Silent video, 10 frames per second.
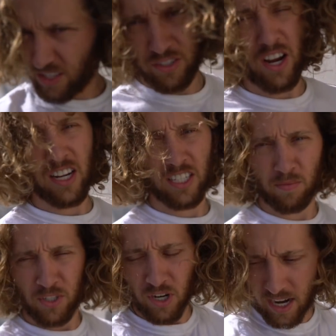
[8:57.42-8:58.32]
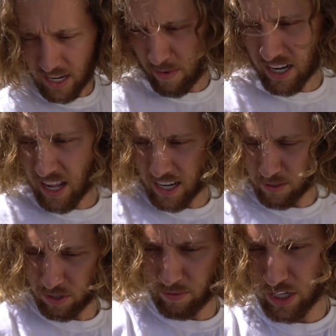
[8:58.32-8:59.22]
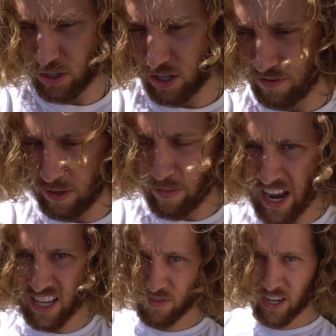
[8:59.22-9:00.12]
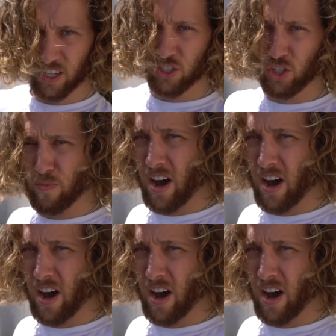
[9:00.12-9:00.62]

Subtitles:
So Josh has been trying to get my glass put in my truck for the past fucking 2